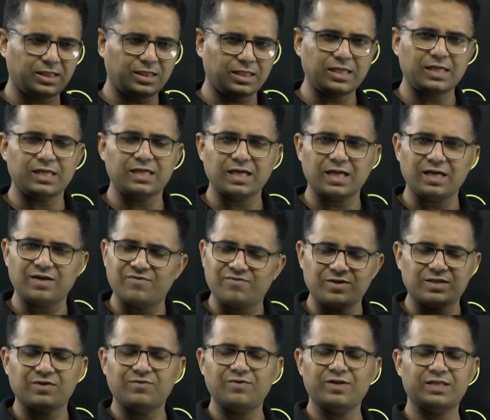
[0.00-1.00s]
in India,
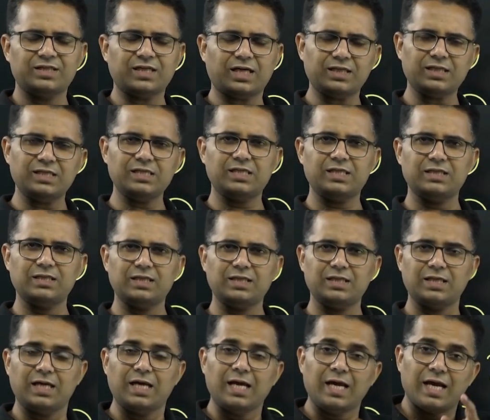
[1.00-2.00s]
inflation will start increasing.
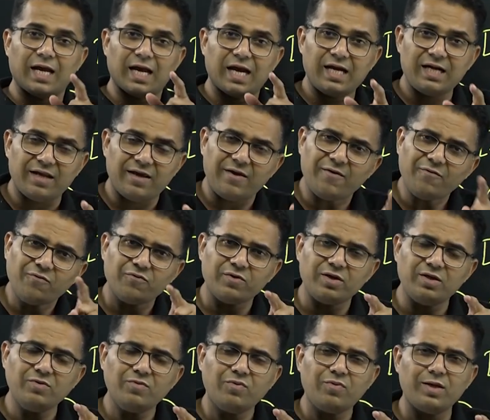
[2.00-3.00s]
And if
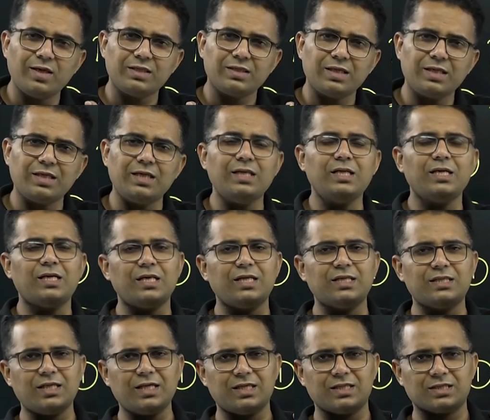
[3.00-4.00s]
inflation
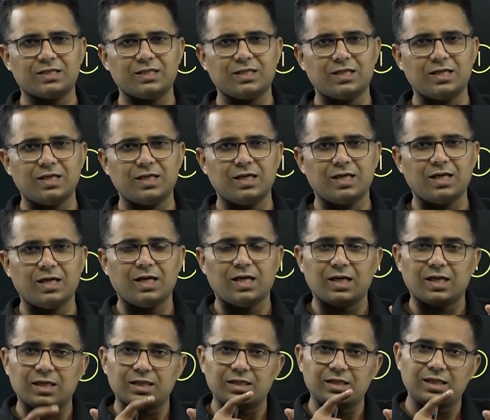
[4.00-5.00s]
increases,
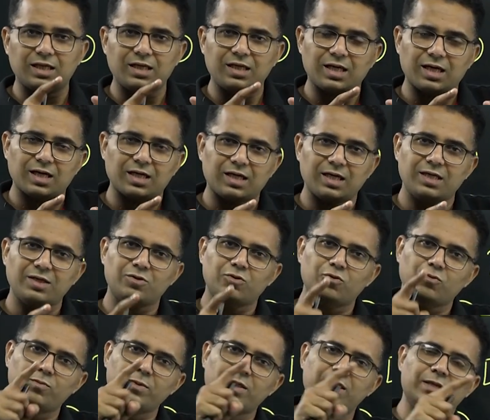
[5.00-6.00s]
then again
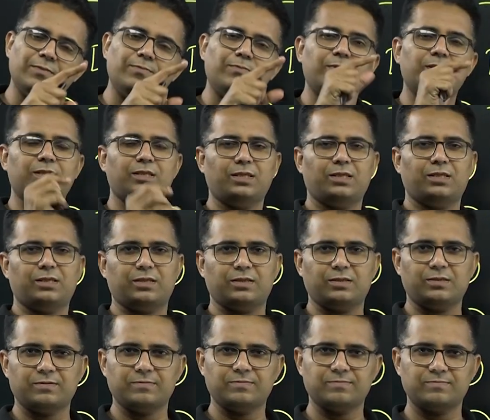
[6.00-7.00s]
rupee depreciates.